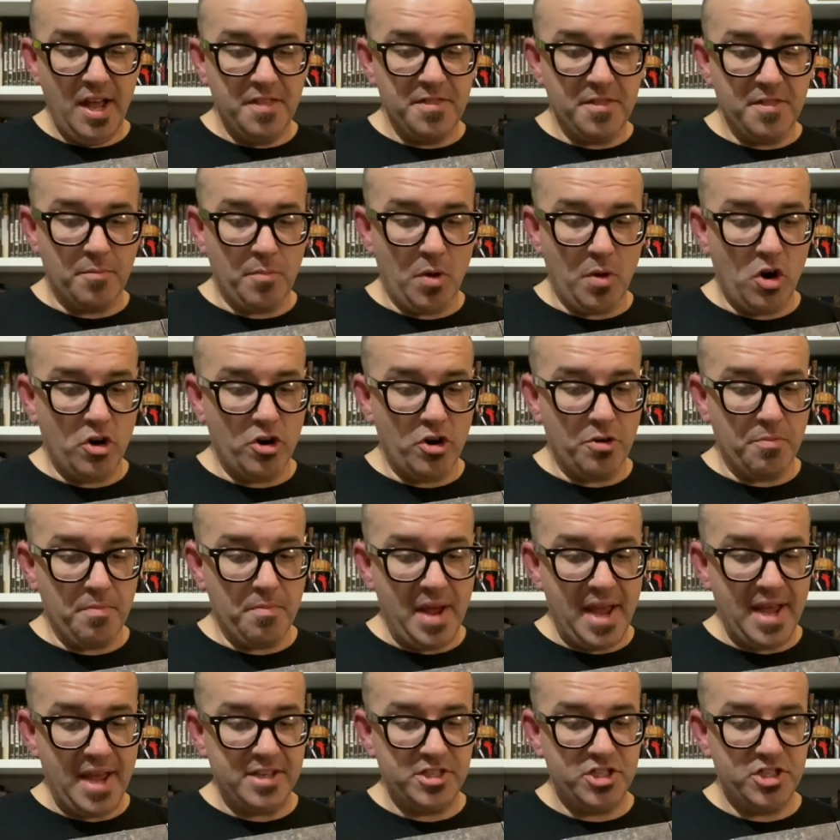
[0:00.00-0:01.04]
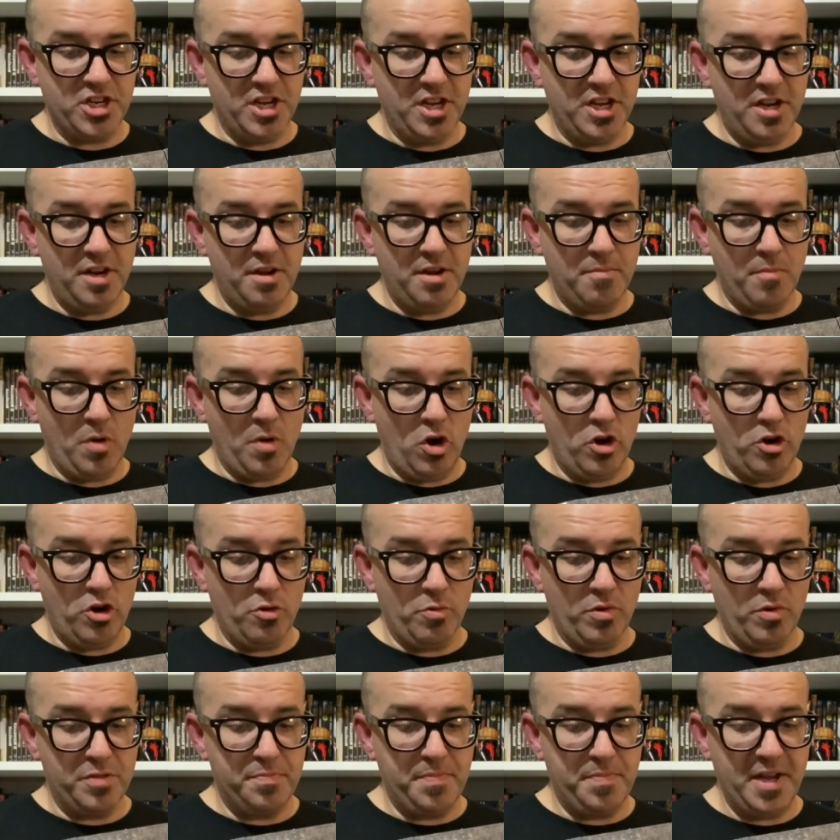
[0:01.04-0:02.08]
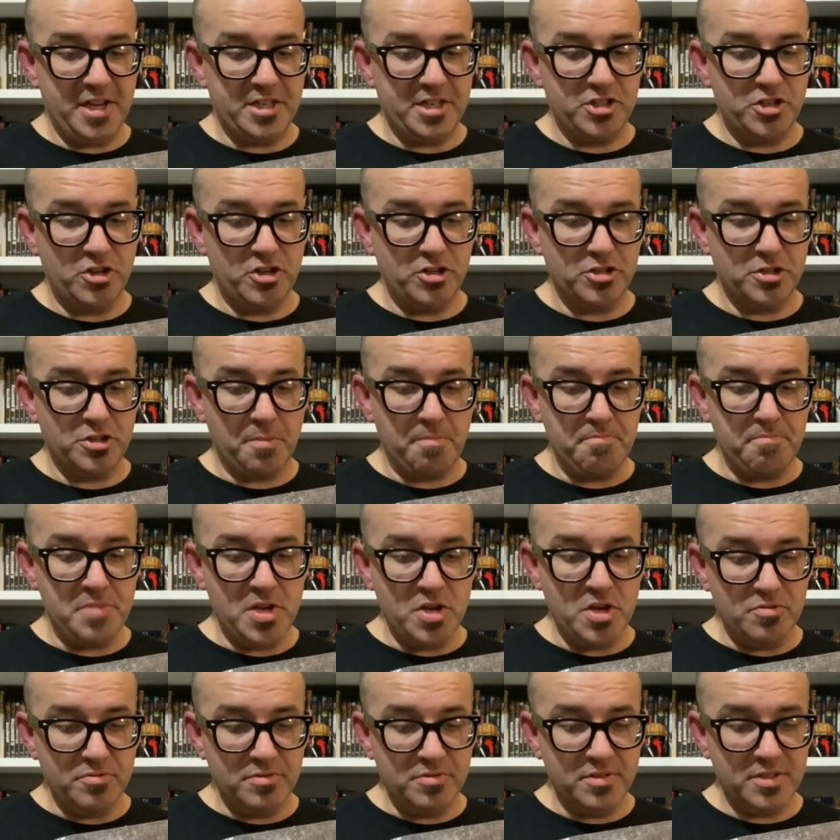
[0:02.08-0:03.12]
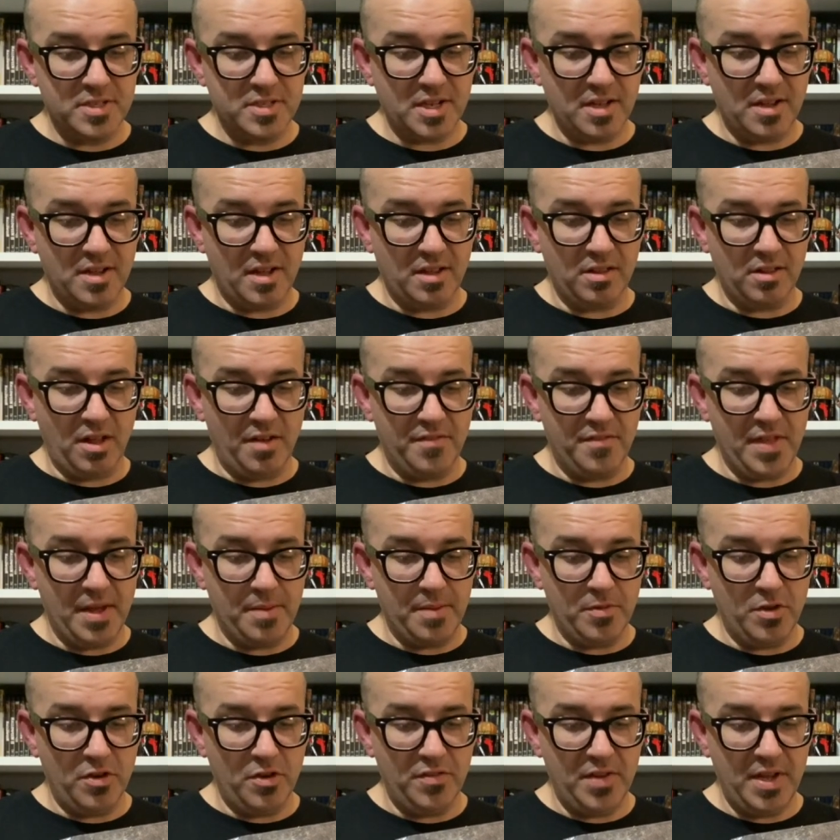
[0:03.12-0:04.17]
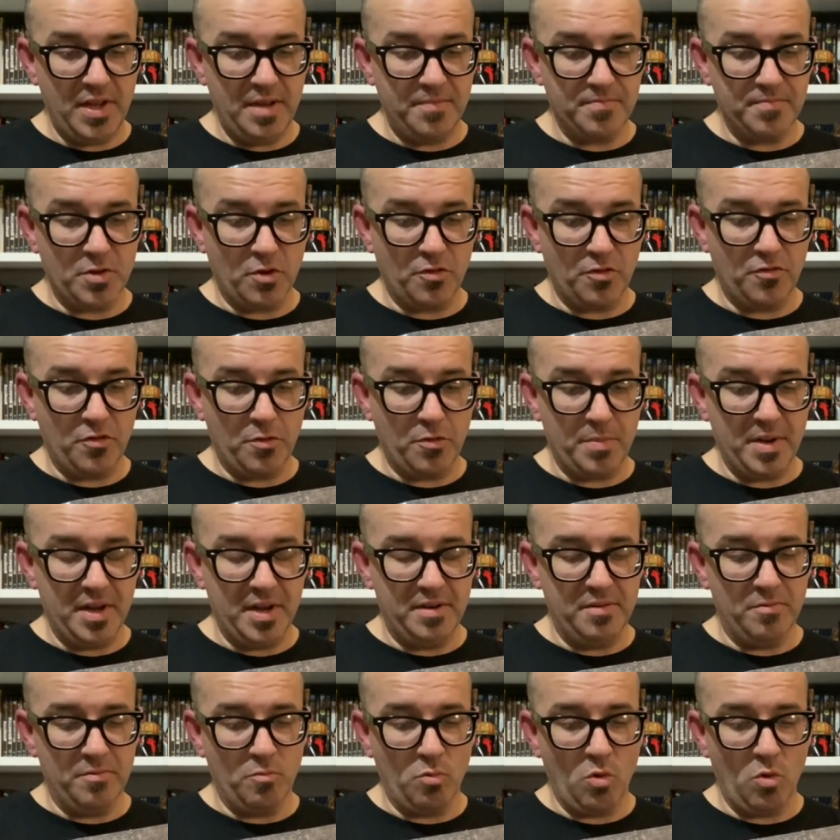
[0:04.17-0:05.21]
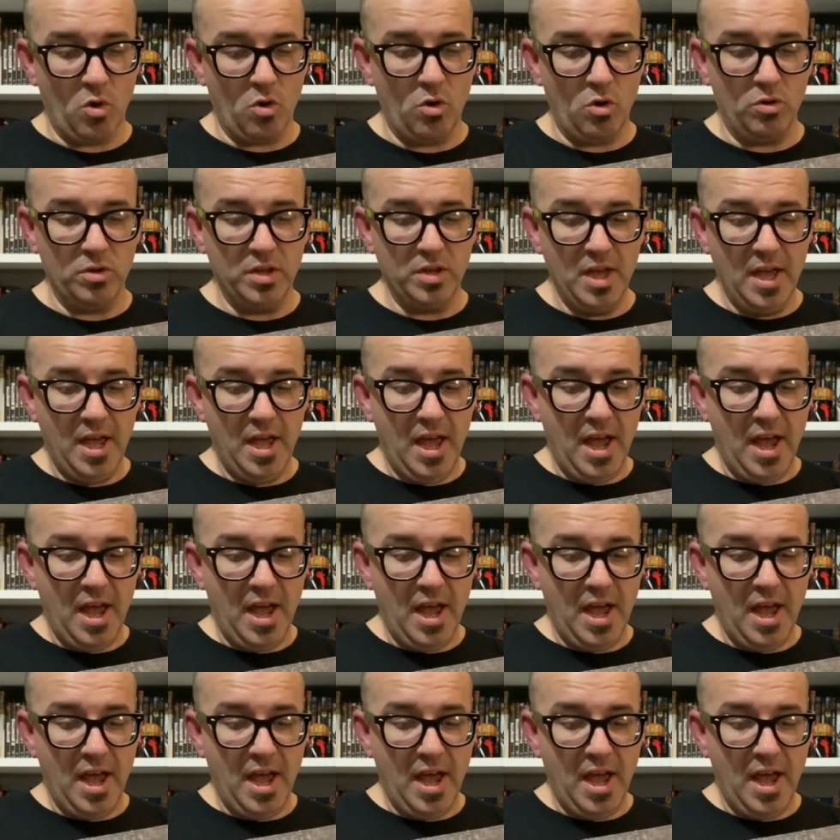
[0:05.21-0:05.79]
The Murder Mansion, Murder with Pictures, Mutant, I love that movie, or Forbidden World,